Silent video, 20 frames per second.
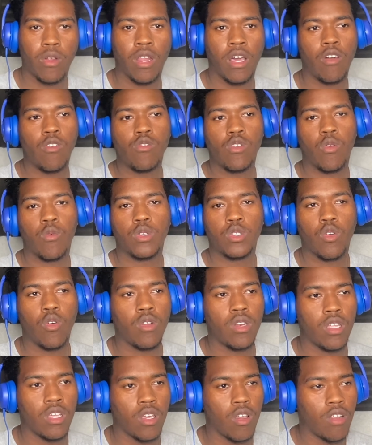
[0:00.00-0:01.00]
I don't know what's going
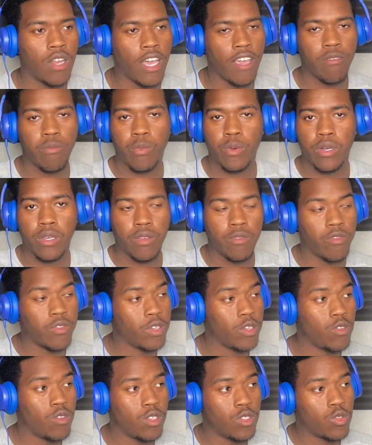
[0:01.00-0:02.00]
on in your life, but for
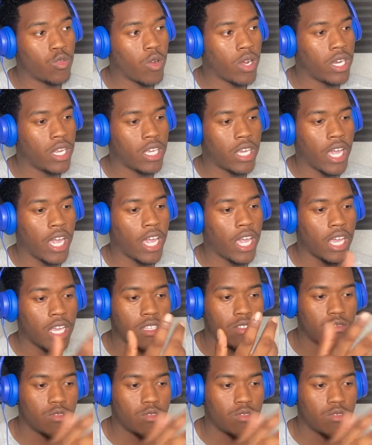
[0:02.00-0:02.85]
you to join the gang,